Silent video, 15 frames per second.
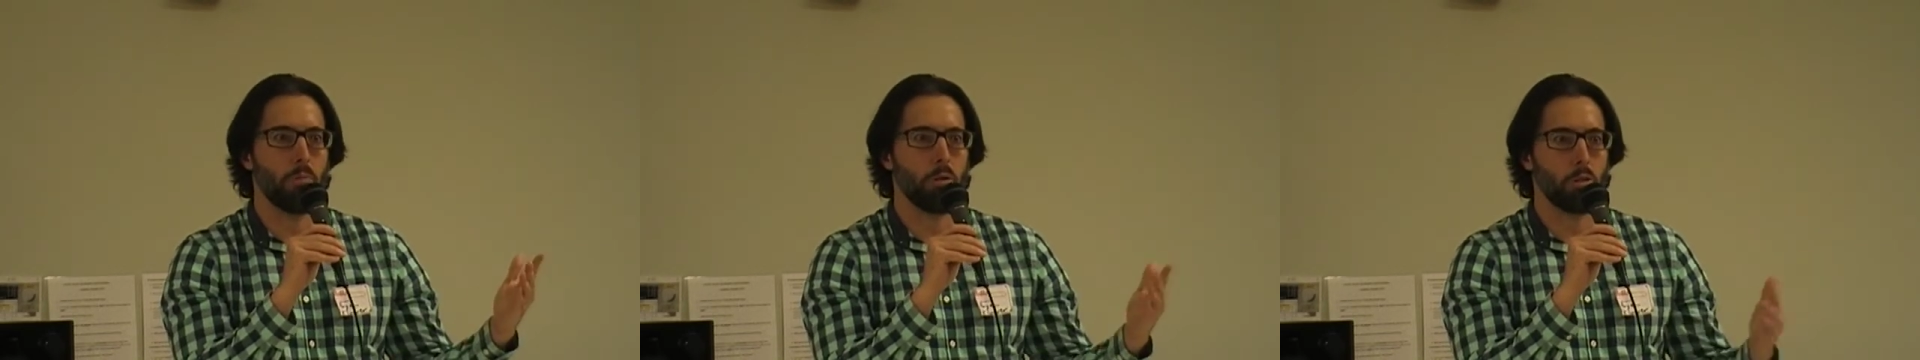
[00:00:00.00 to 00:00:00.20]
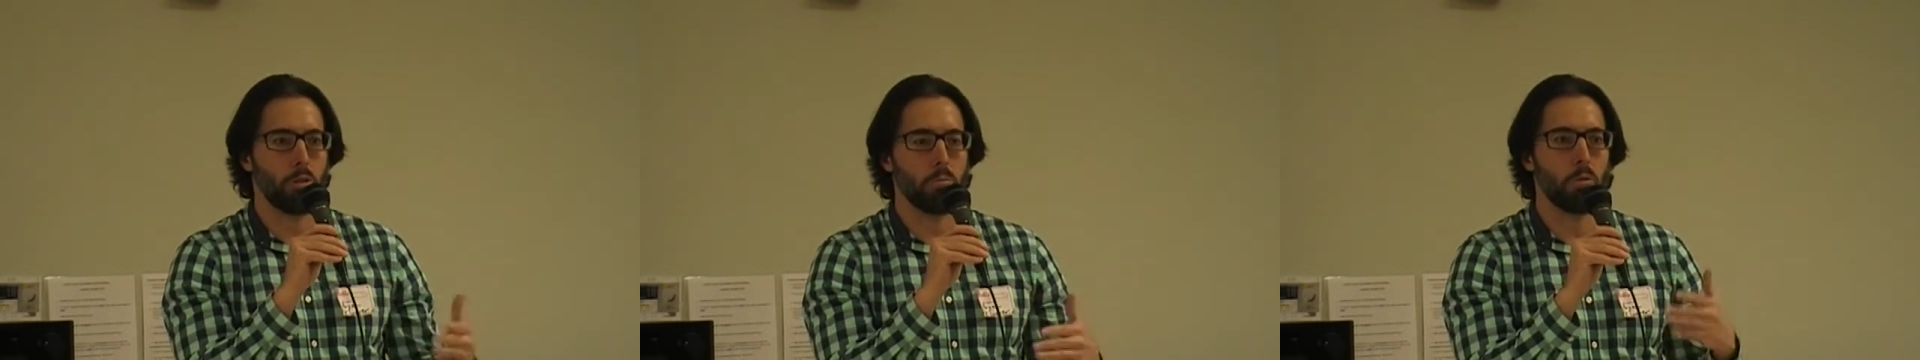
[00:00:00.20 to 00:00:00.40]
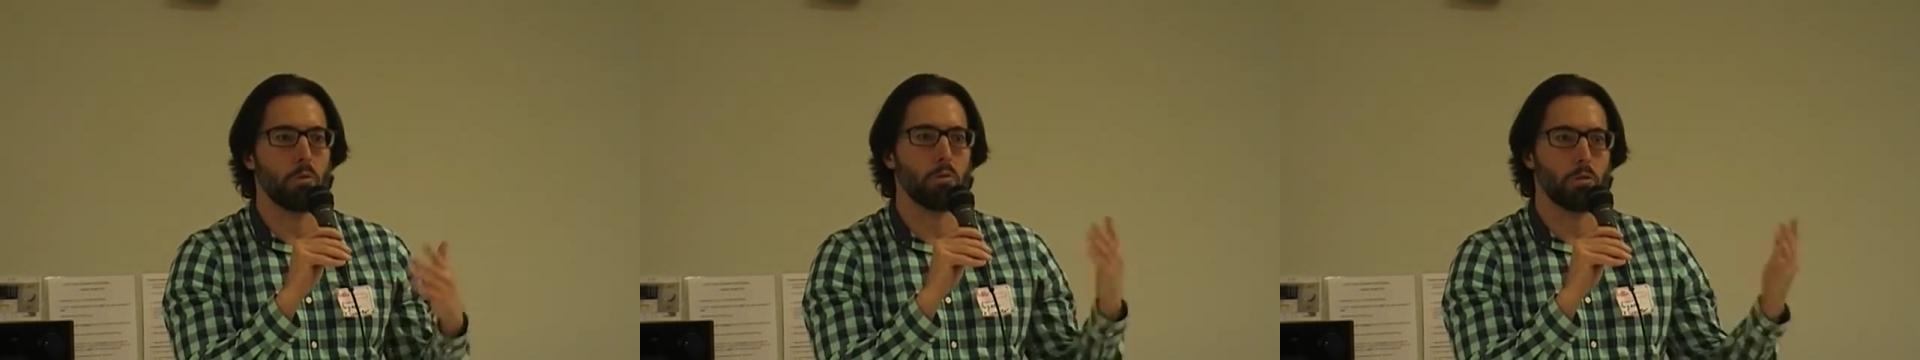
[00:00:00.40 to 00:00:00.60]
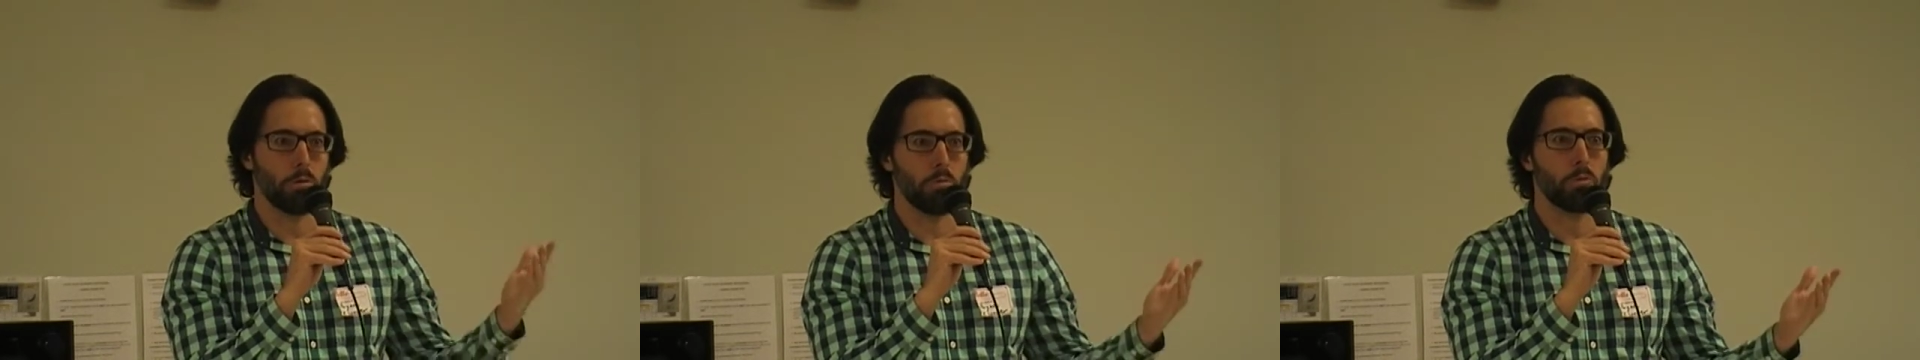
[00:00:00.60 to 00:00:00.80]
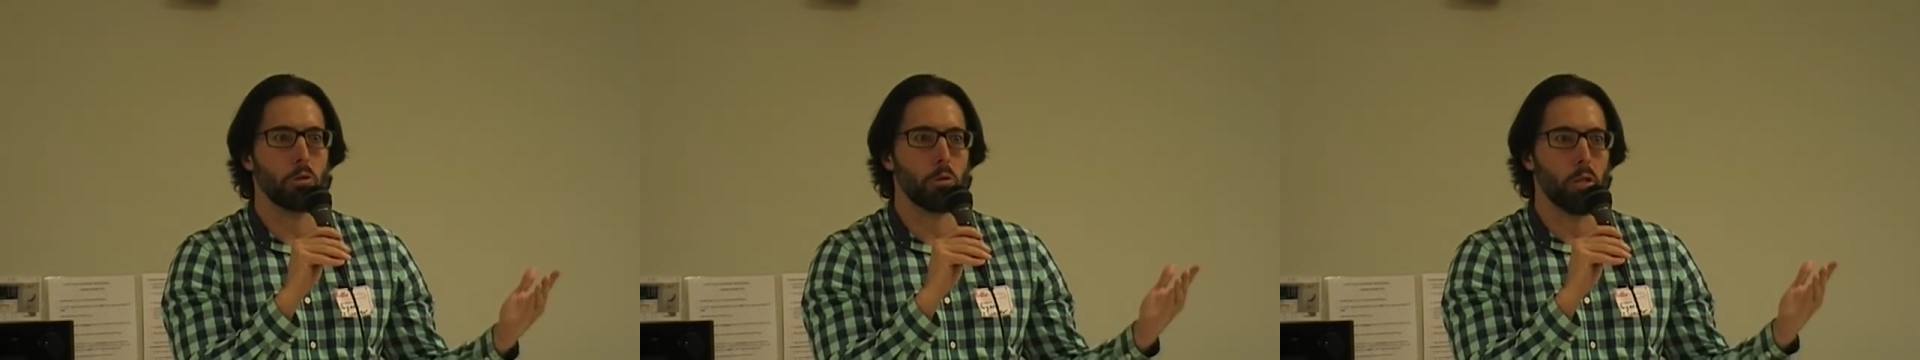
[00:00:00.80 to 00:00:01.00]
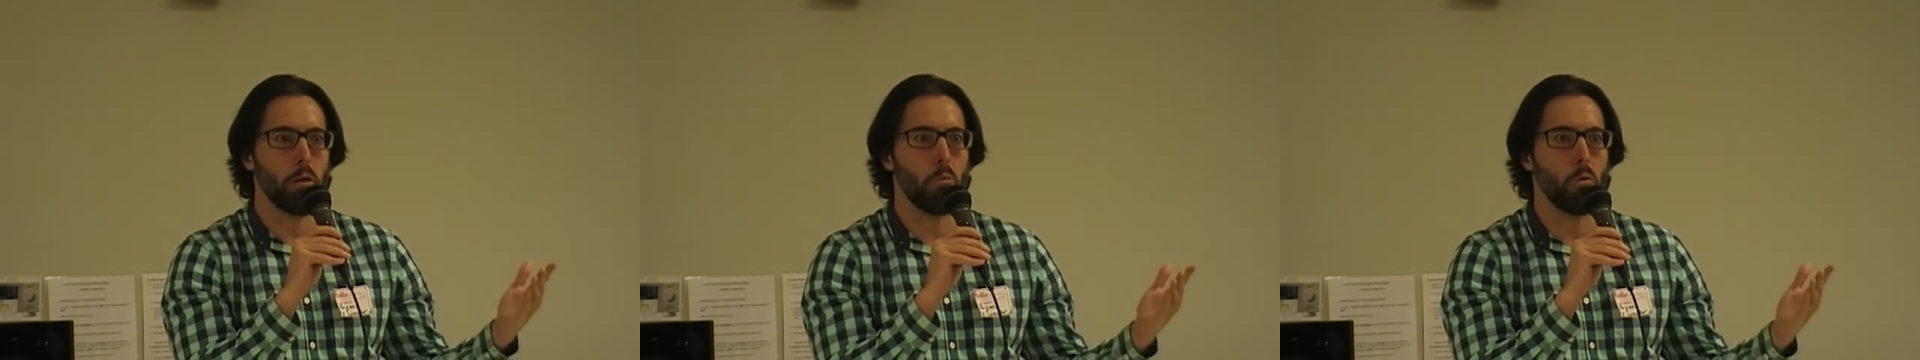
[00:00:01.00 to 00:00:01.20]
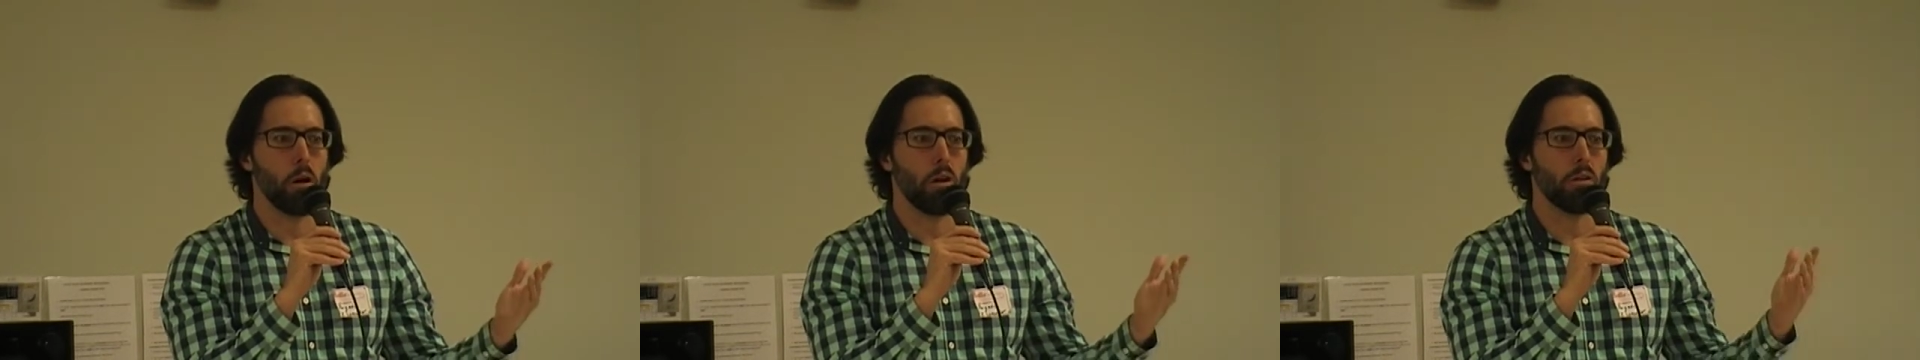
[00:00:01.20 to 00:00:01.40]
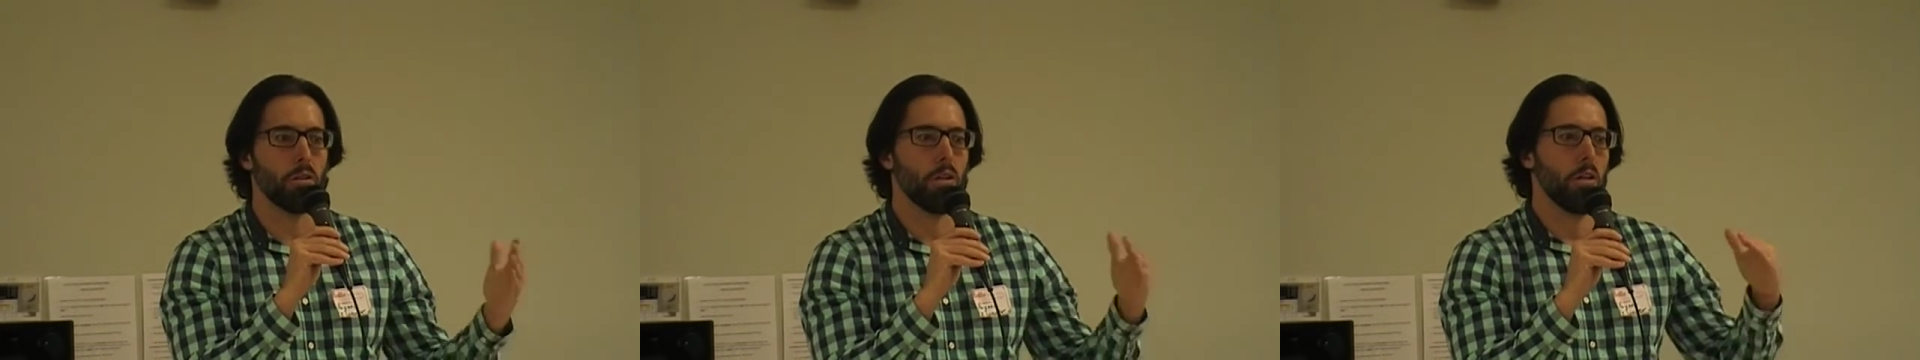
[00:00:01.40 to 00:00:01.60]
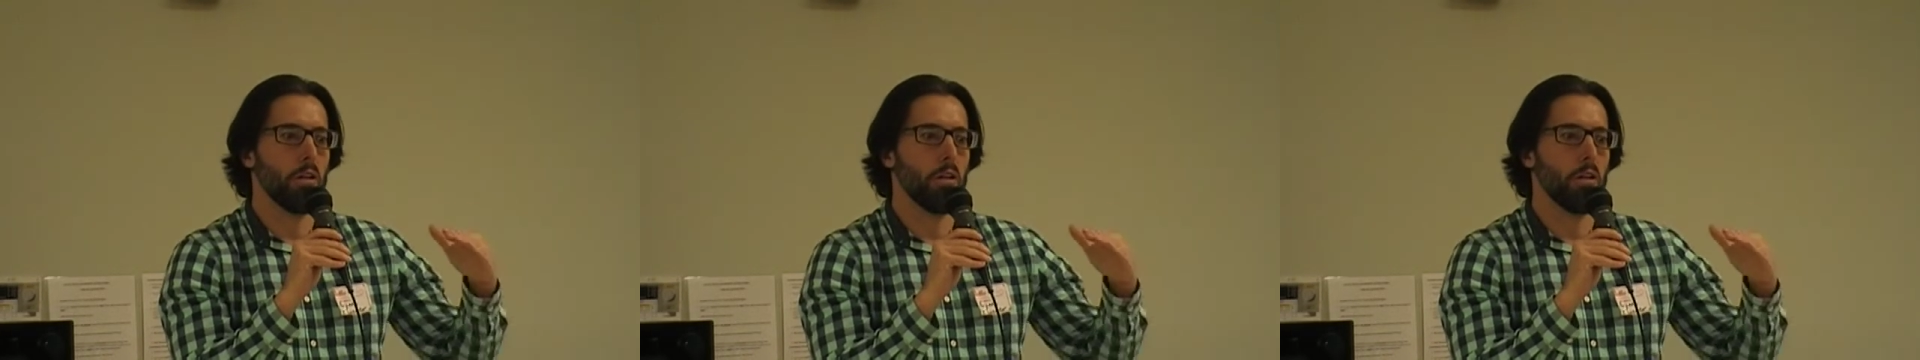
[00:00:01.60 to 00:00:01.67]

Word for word: you're supposed to treat them well.